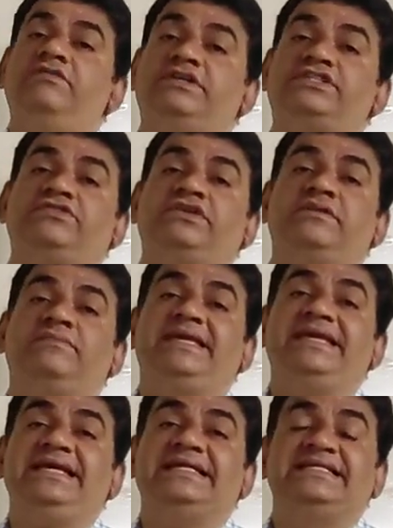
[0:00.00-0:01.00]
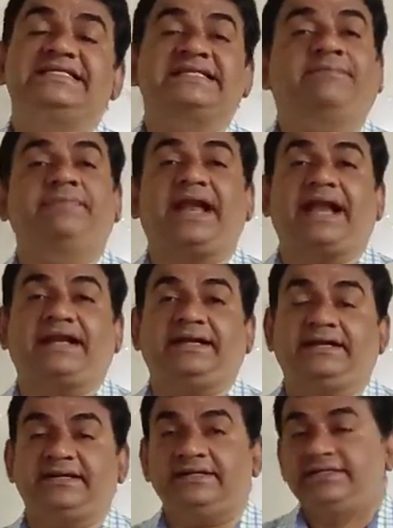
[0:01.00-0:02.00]
which will be
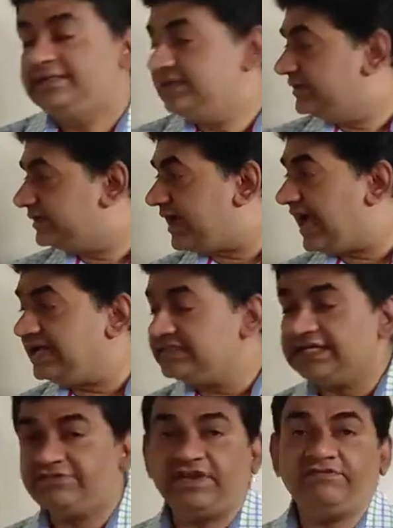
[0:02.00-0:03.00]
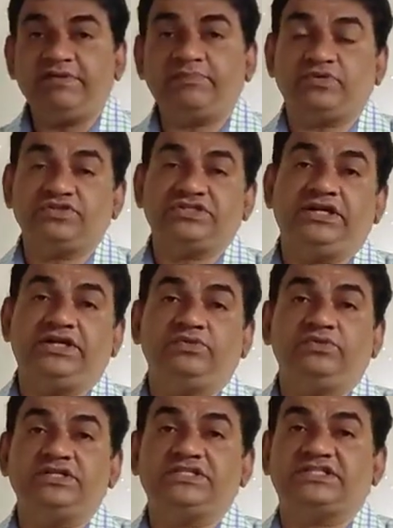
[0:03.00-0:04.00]
subtracted. As and when we proceed
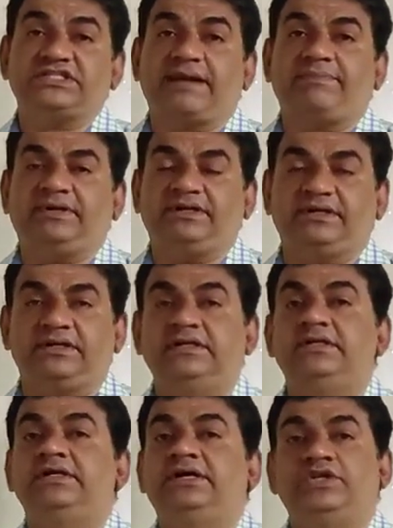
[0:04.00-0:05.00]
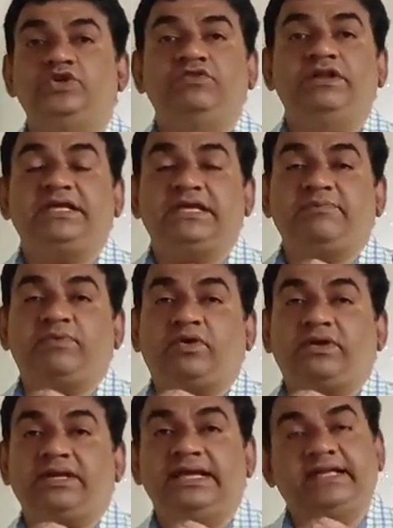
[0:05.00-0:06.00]
towards the chapter, you will keep
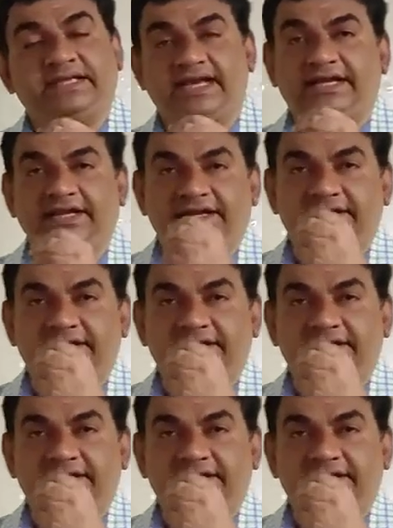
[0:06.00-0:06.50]
on getting